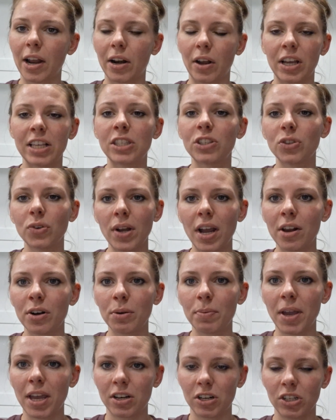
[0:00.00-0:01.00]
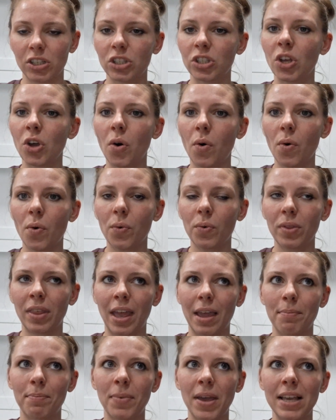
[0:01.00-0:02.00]
it's 300 pages. So,
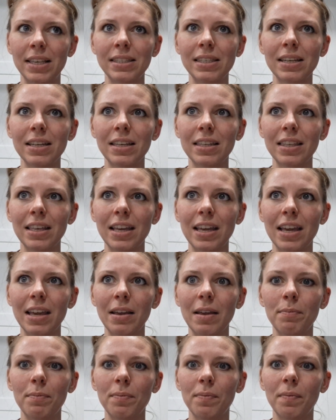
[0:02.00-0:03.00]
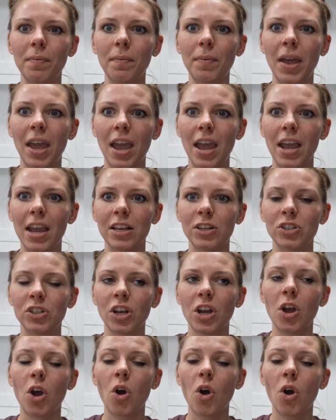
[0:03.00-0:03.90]
like, basically page